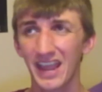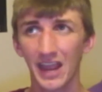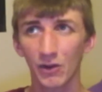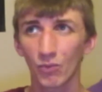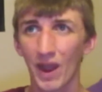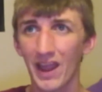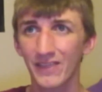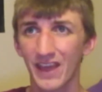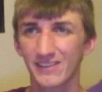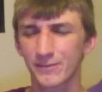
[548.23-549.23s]
in a way
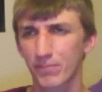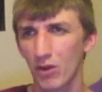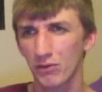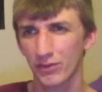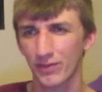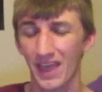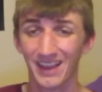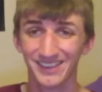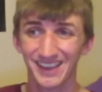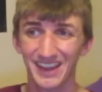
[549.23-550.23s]
that's both
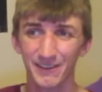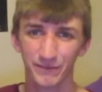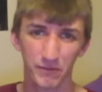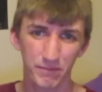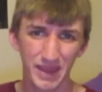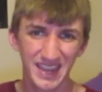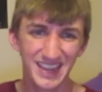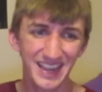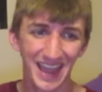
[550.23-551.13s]
exciting for me